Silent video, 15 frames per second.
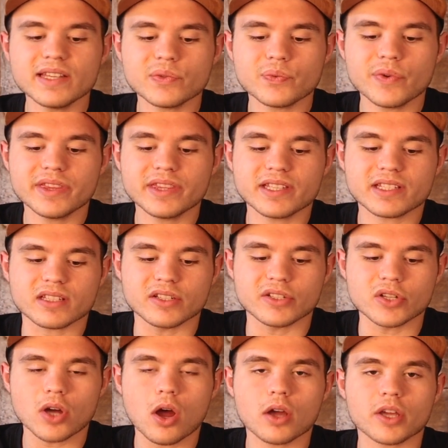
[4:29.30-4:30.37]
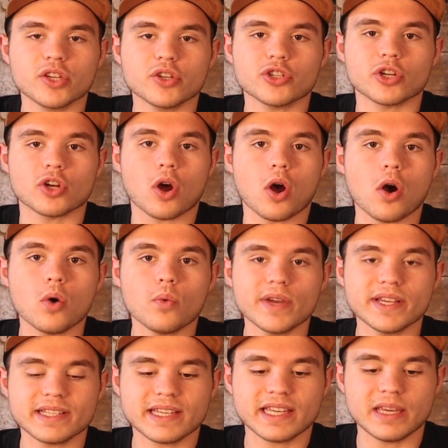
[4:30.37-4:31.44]
is, with this dock, you should
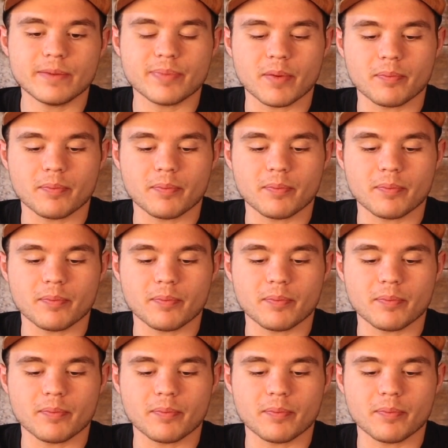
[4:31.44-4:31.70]
always keep